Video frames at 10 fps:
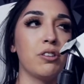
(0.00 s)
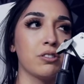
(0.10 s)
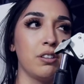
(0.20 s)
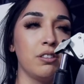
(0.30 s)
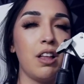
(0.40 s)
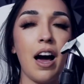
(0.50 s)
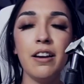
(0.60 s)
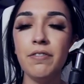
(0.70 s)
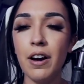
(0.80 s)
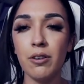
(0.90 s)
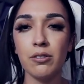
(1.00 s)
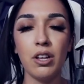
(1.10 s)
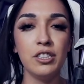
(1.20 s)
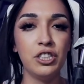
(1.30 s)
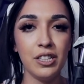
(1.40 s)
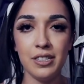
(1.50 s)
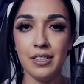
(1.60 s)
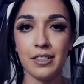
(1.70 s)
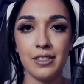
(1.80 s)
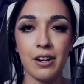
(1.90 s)
There's a lot of other
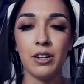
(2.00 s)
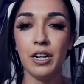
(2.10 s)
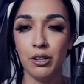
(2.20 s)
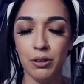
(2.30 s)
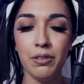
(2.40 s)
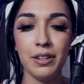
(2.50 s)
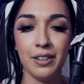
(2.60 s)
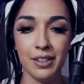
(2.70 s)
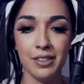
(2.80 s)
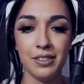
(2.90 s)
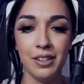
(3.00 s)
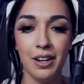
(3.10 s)
logistics that are included in this.